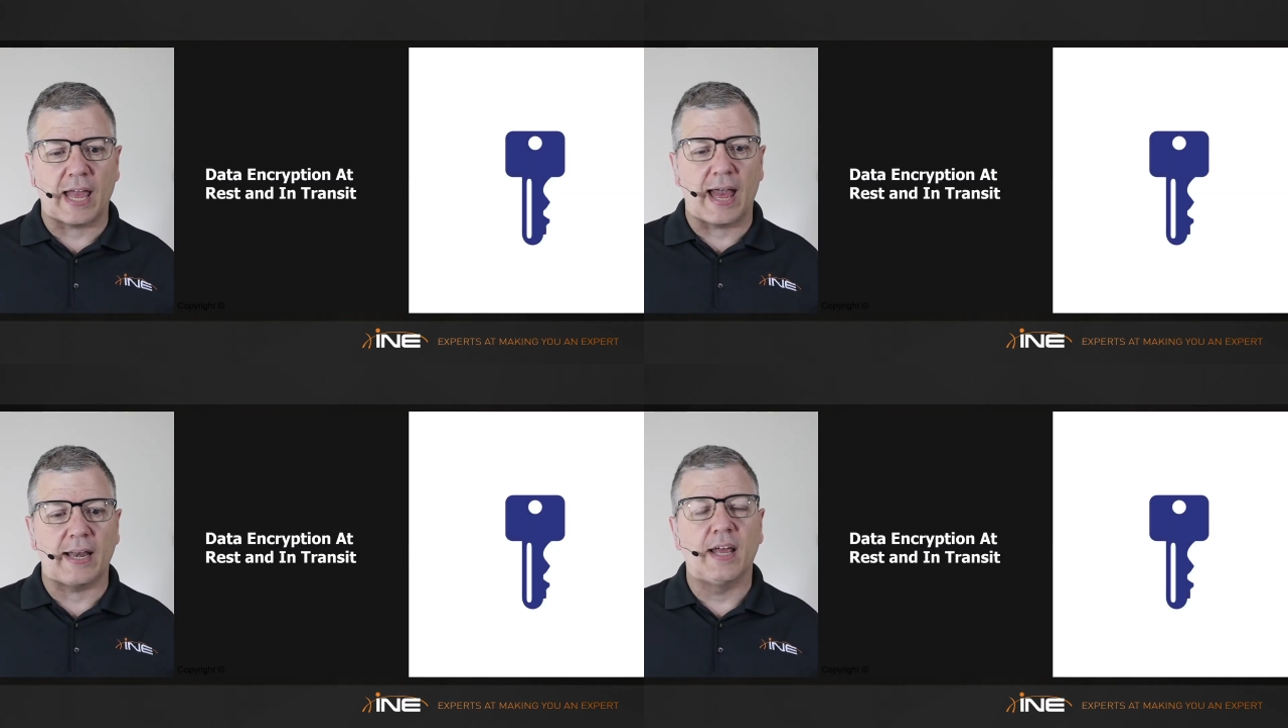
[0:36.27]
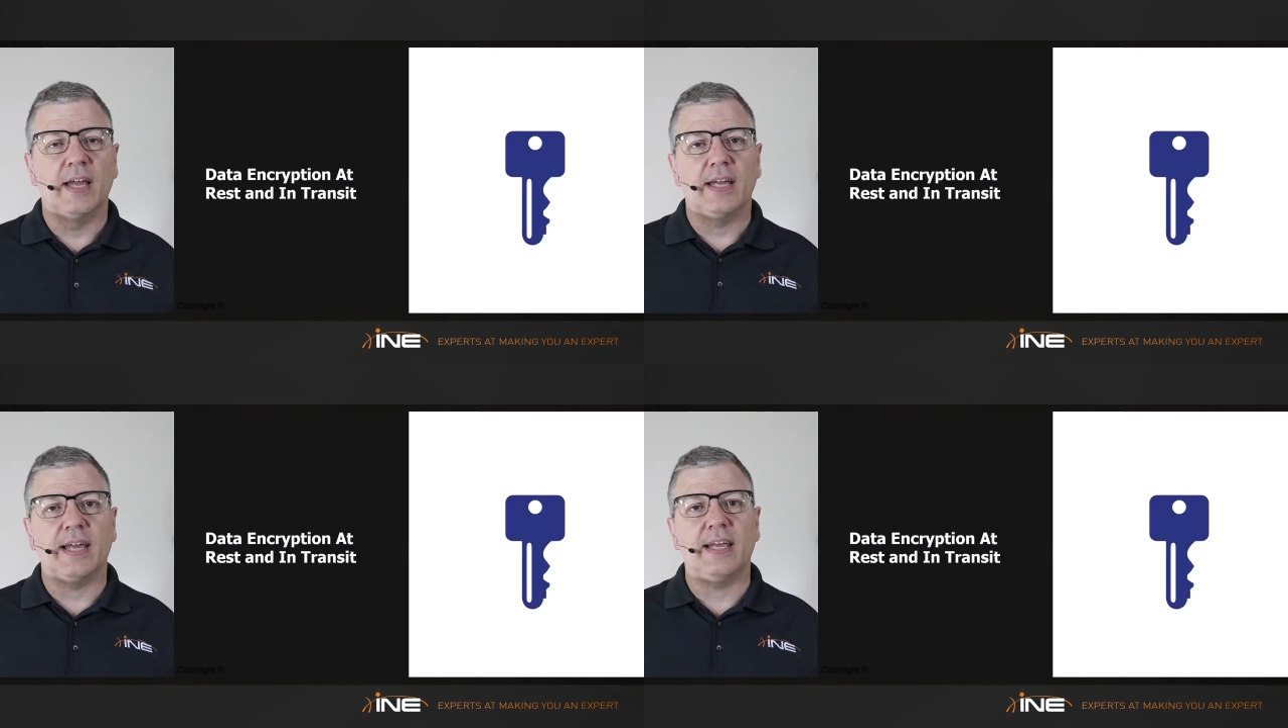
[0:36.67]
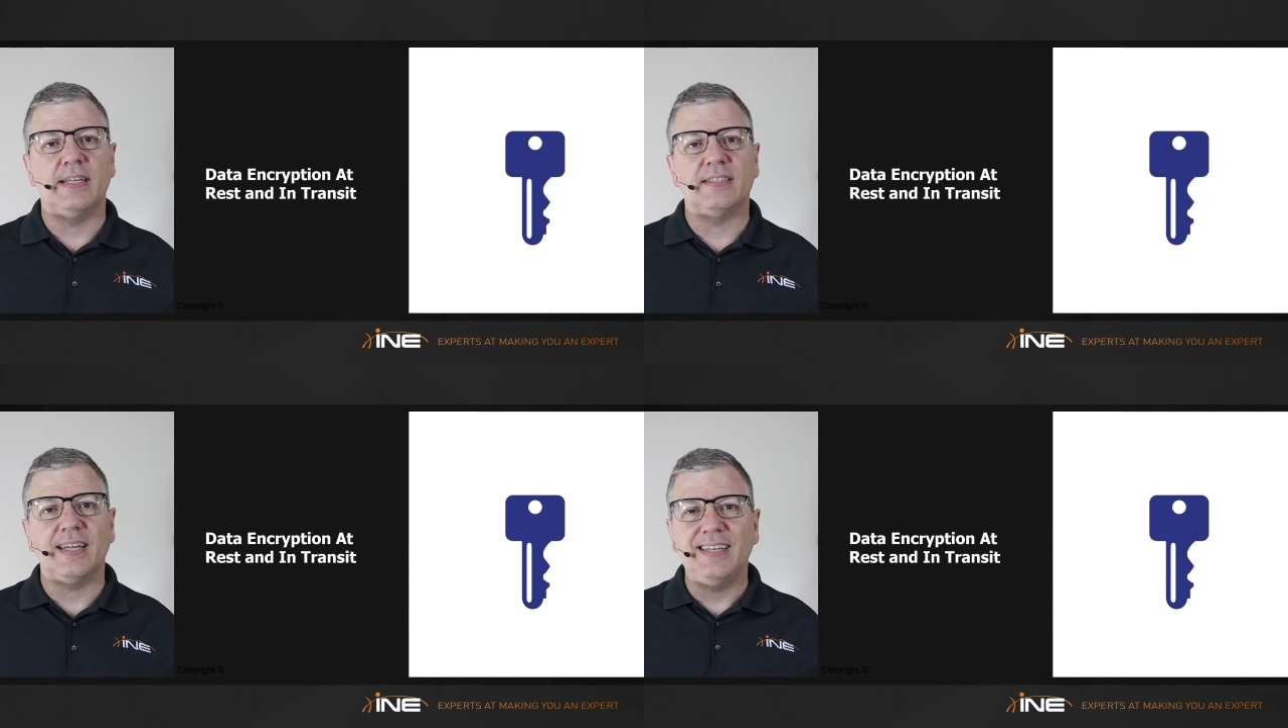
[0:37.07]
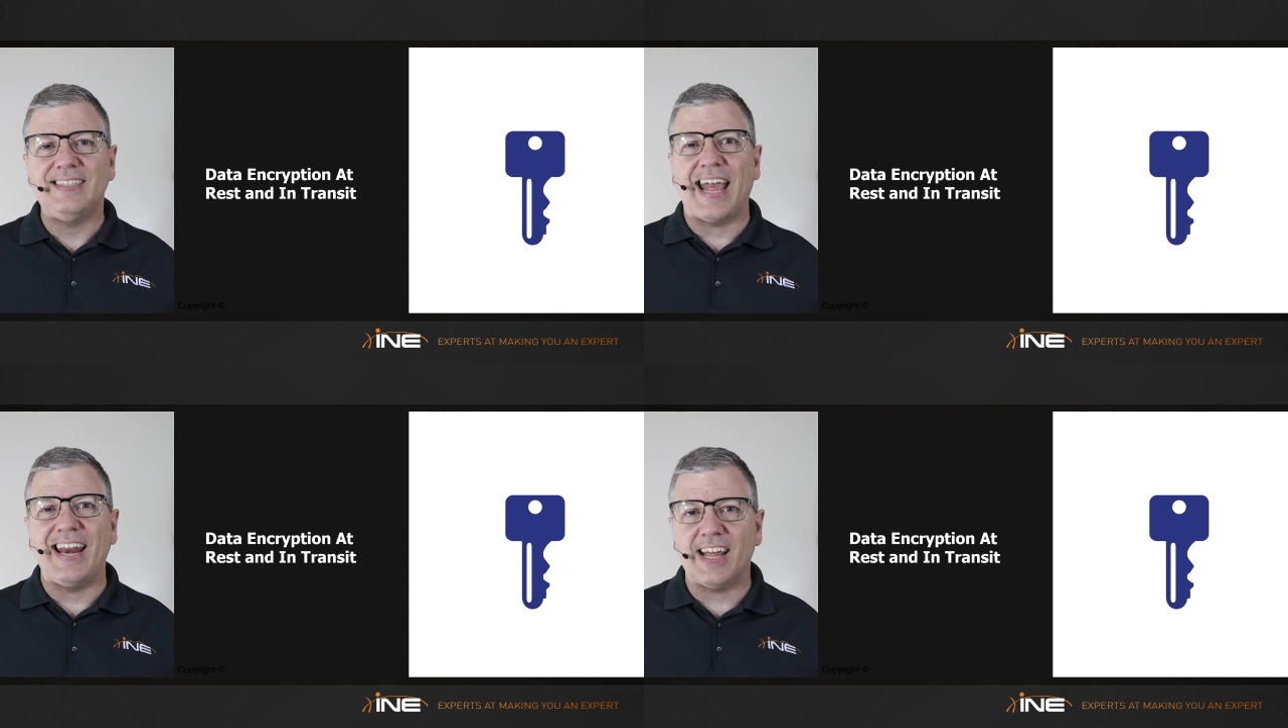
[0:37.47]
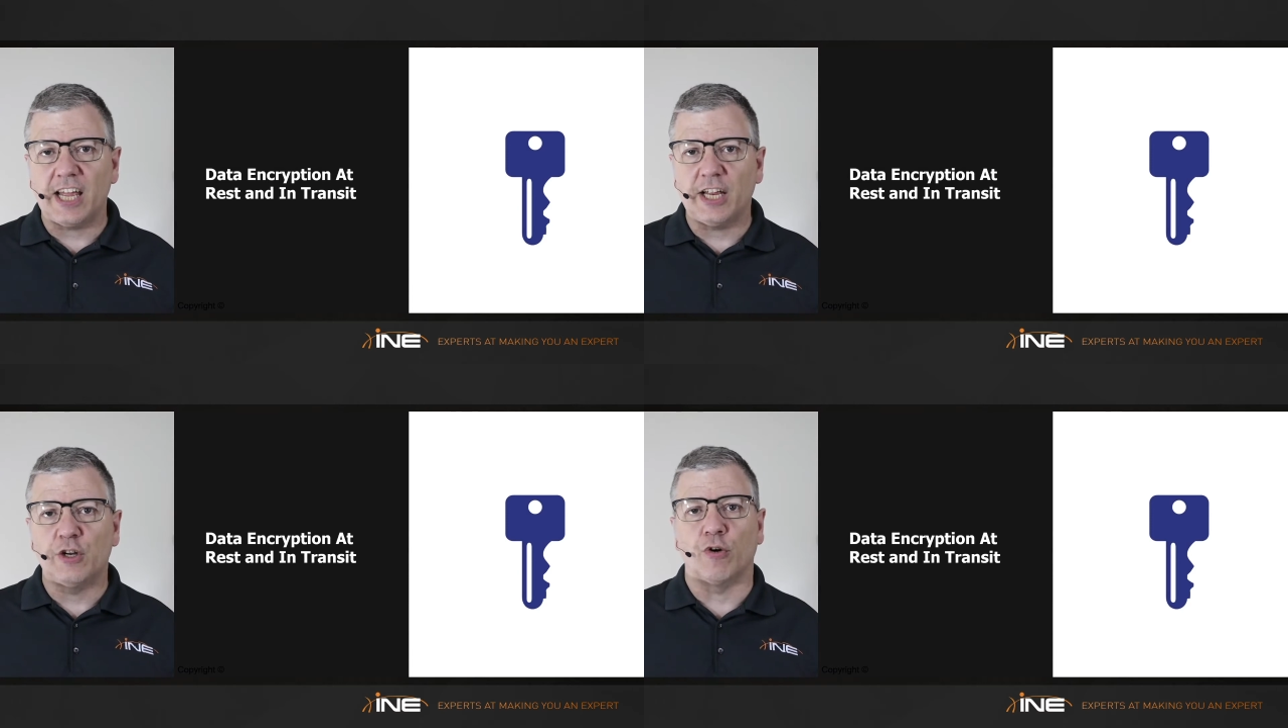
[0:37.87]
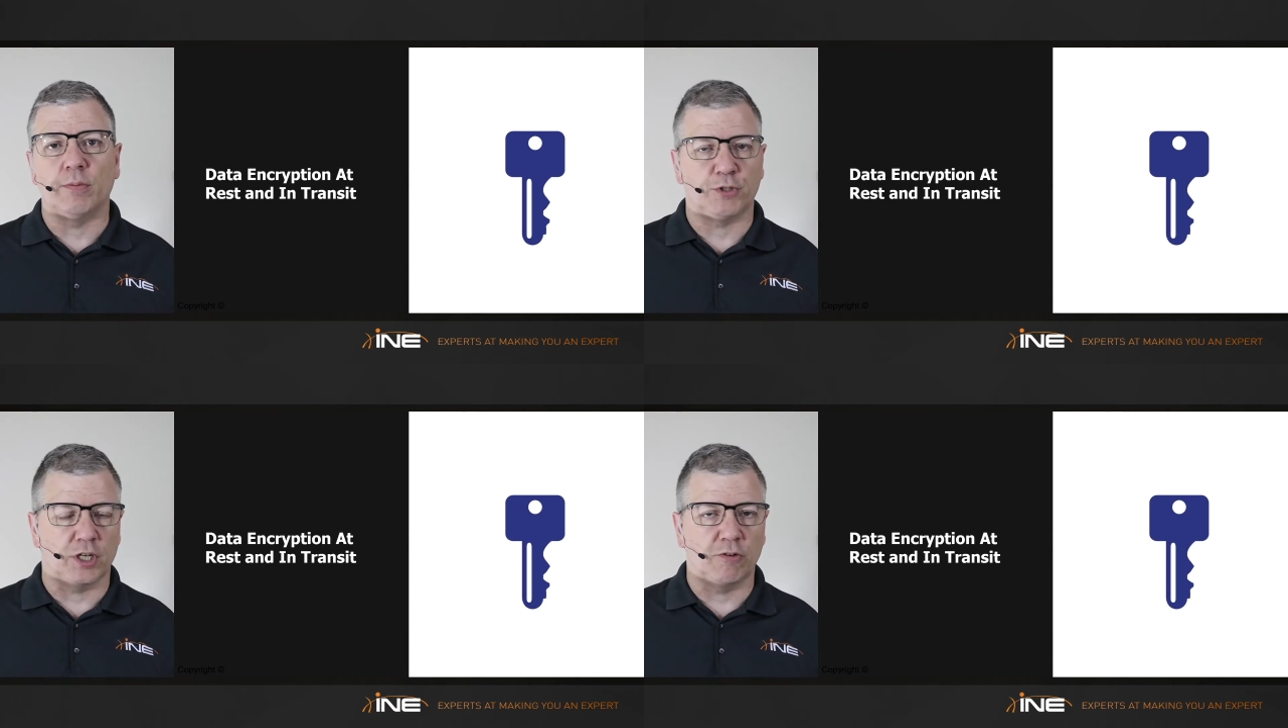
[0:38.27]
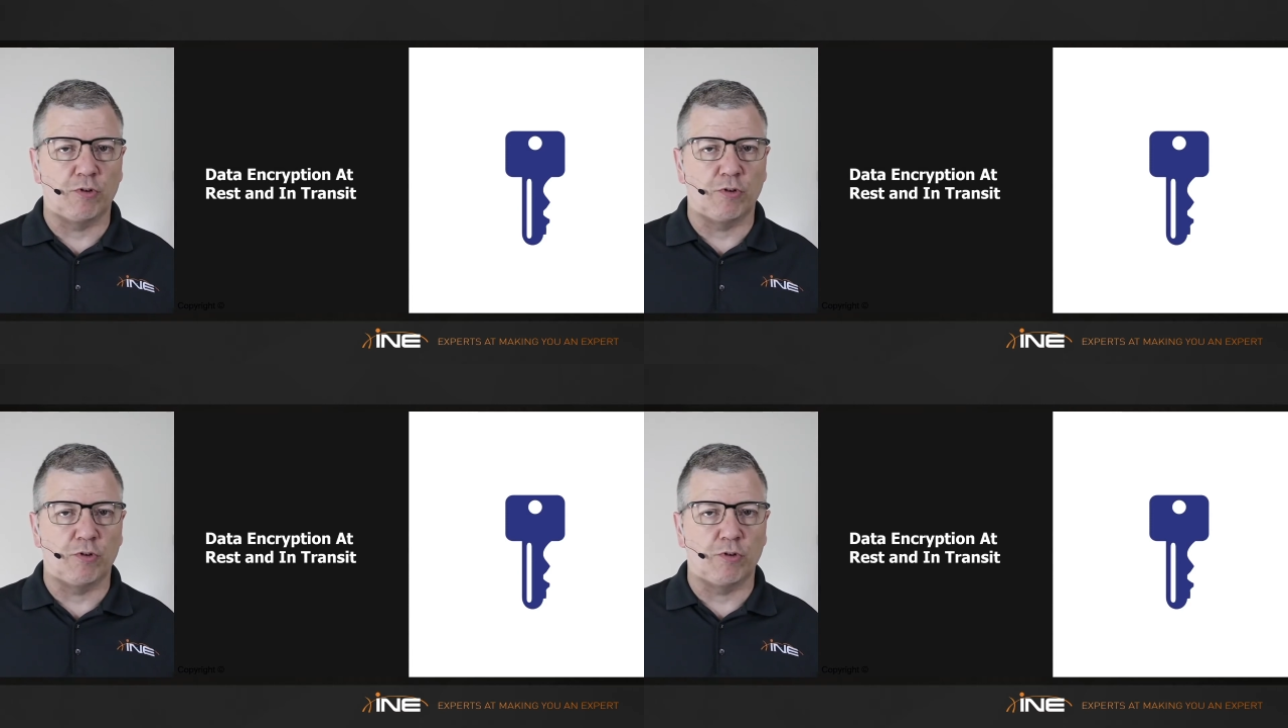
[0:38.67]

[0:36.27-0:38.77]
at is data encryption,